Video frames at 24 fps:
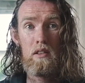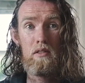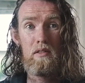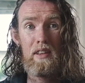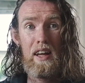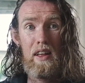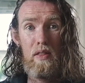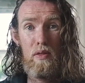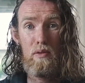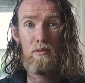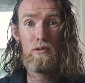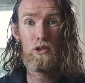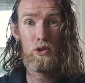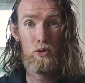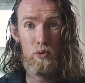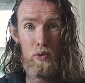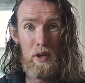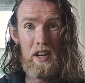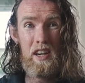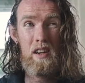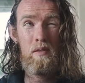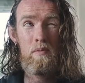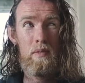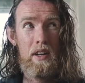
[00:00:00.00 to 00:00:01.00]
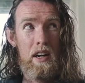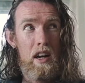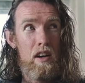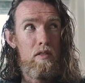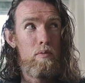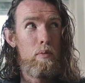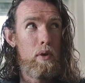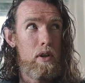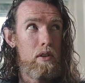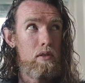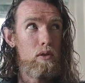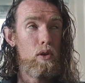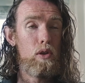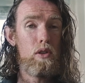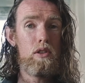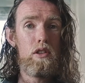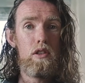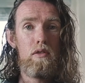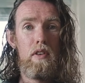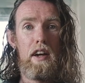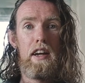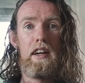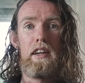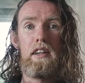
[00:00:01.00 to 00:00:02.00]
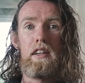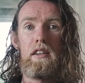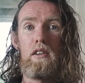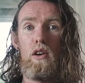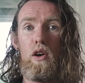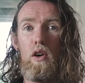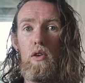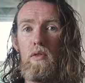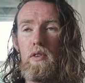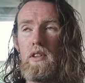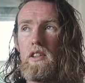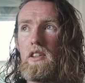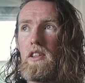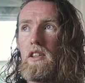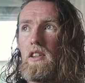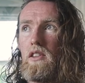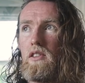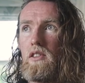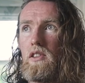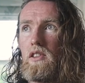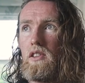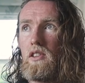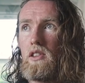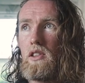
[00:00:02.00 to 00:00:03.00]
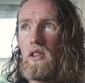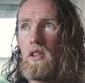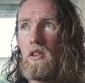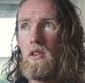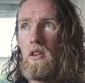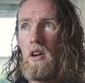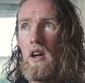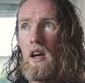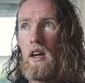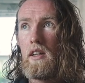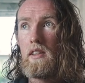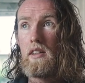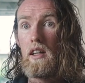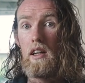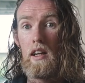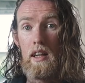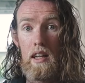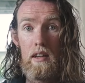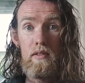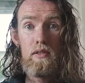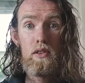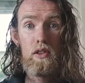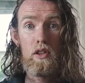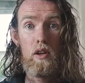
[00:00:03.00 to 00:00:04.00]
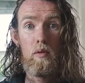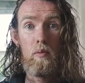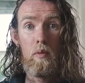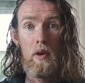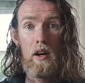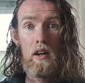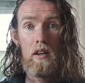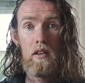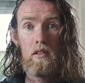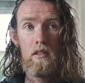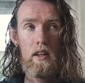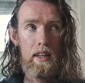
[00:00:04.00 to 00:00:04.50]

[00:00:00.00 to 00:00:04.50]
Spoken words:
that dream that I've been cultivating over the years, is to live somewhere.